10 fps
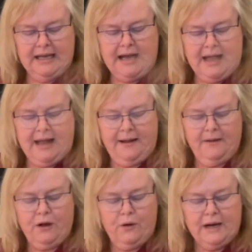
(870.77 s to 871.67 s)

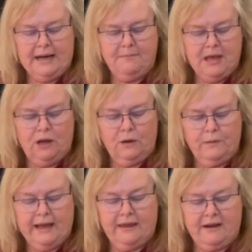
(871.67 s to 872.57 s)
coconut milk
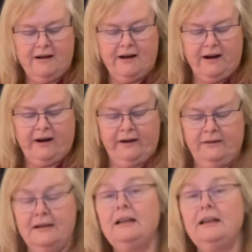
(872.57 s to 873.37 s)
with our